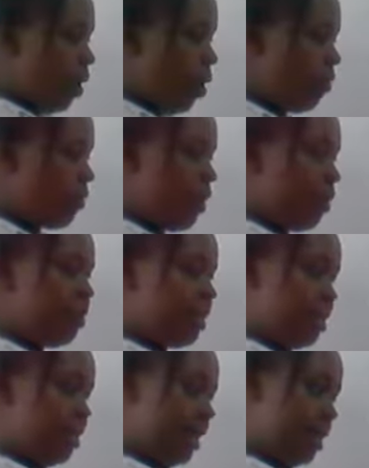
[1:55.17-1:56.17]
of your
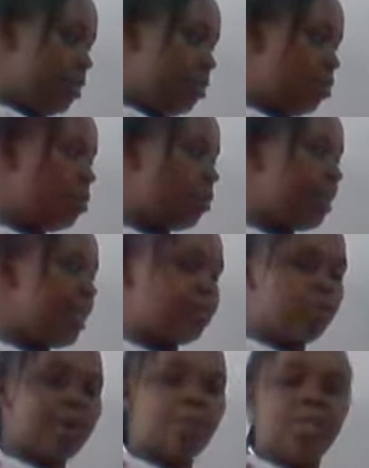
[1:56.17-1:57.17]
business? So
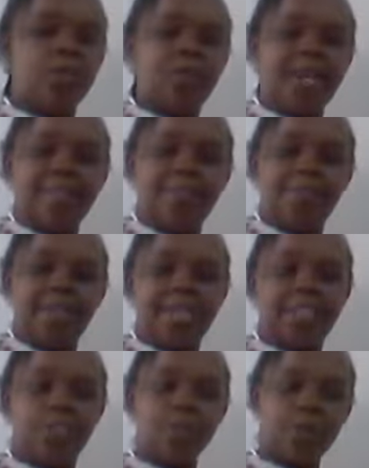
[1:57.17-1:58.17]
that's why we look at the
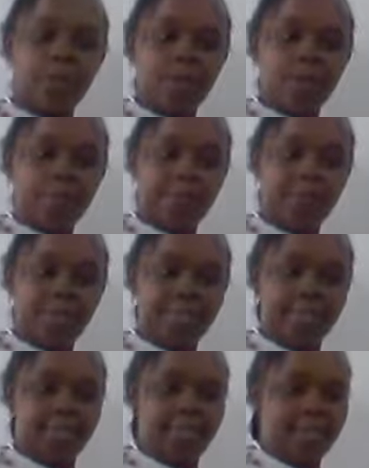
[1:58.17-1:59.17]
financial
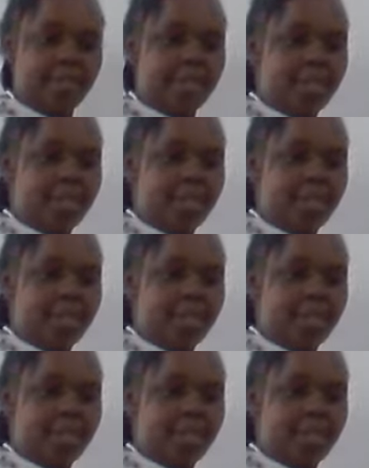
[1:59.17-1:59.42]
policy.